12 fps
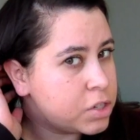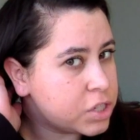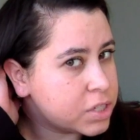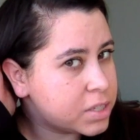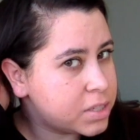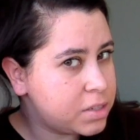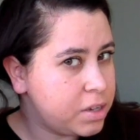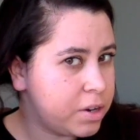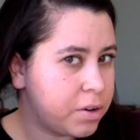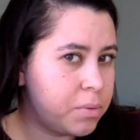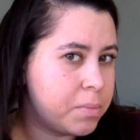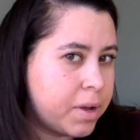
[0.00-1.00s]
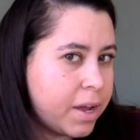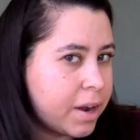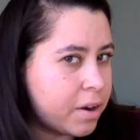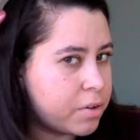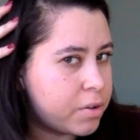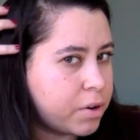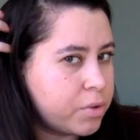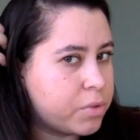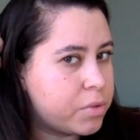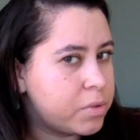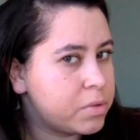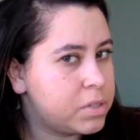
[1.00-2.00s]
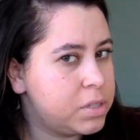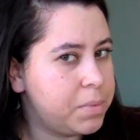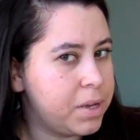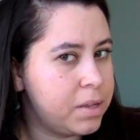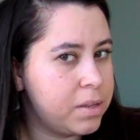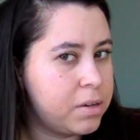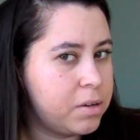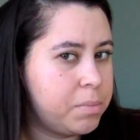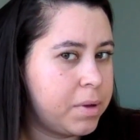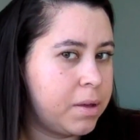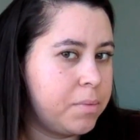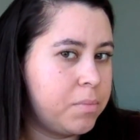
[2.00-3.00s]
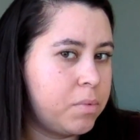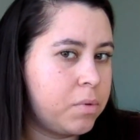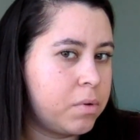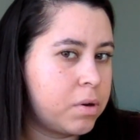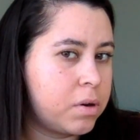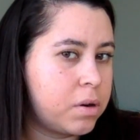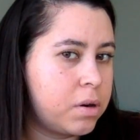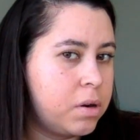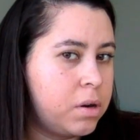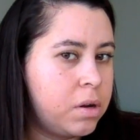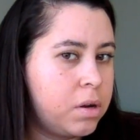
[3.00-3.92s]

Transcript: just, my hair growth to be a little bit more